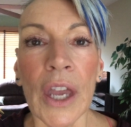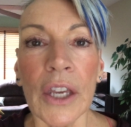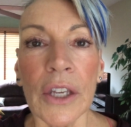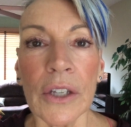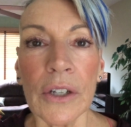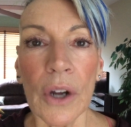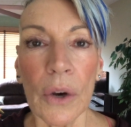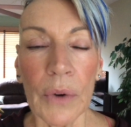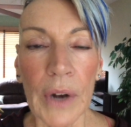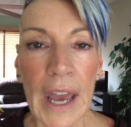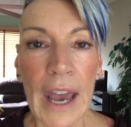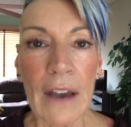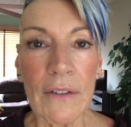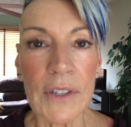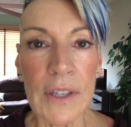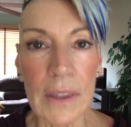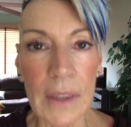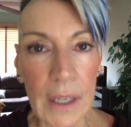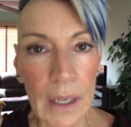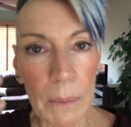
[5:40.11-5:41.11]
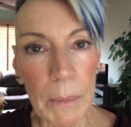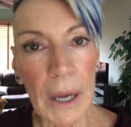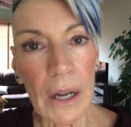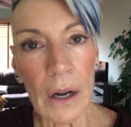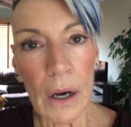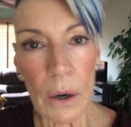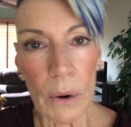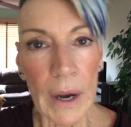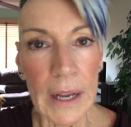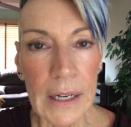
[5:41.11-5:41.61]
You don't have to think about,
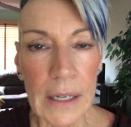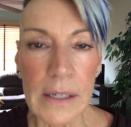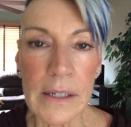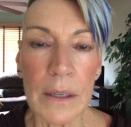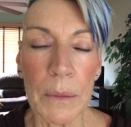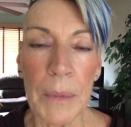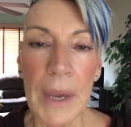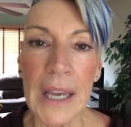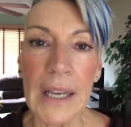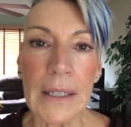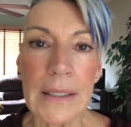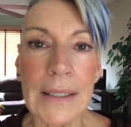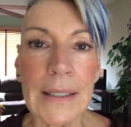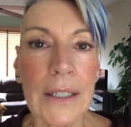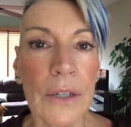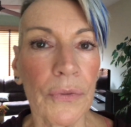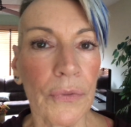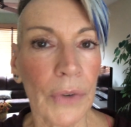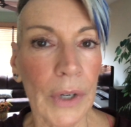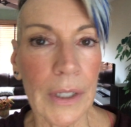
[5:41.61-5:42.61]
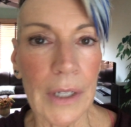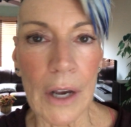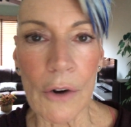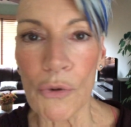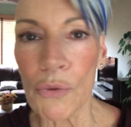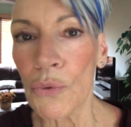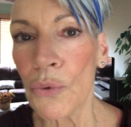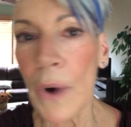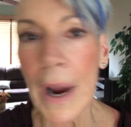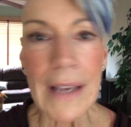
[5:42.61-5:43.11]
oh, I need to make different
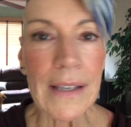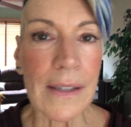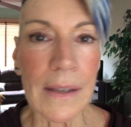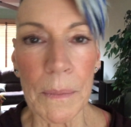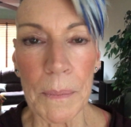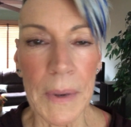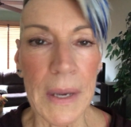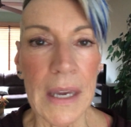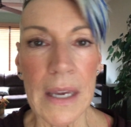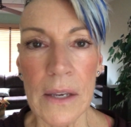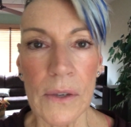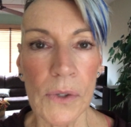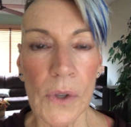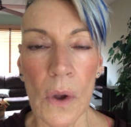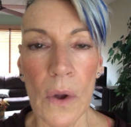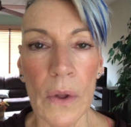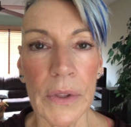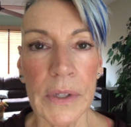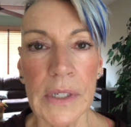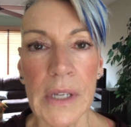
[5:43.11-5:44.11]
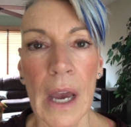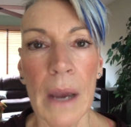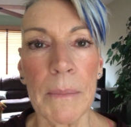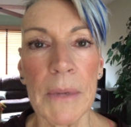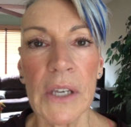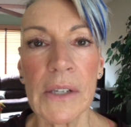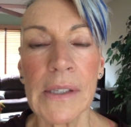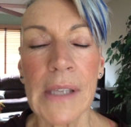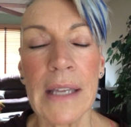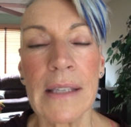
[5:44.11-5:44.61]
recipes all the time,
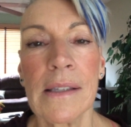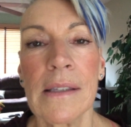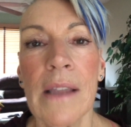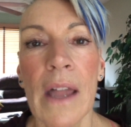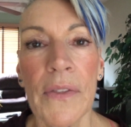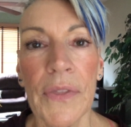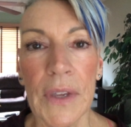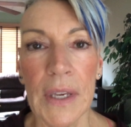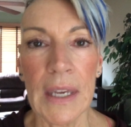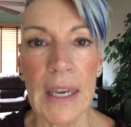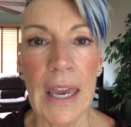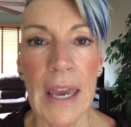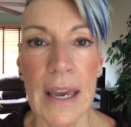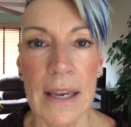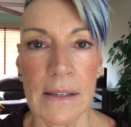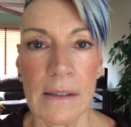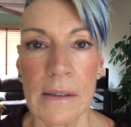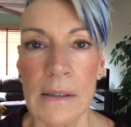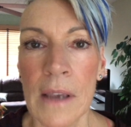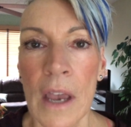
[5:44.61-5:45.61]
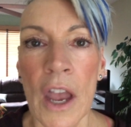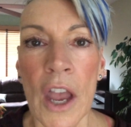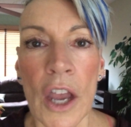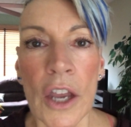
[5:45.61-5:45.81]
because that's not the case.